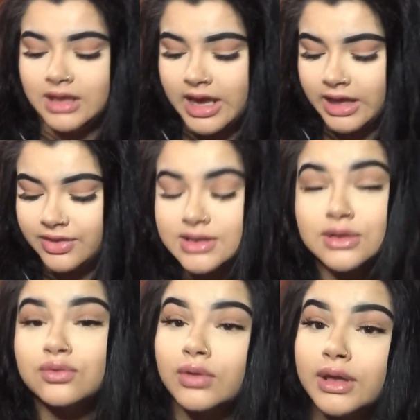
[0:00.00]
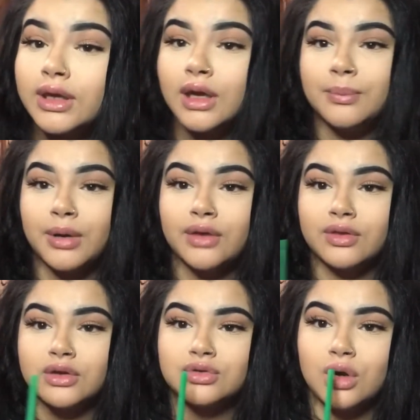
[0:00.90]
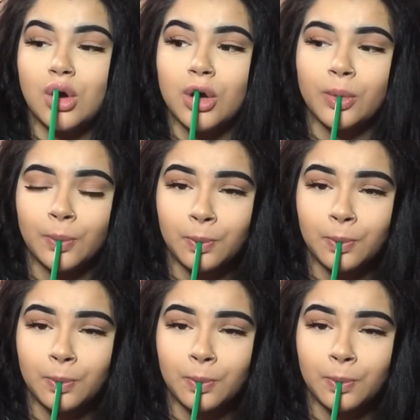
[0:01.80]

like, this is really good birth control.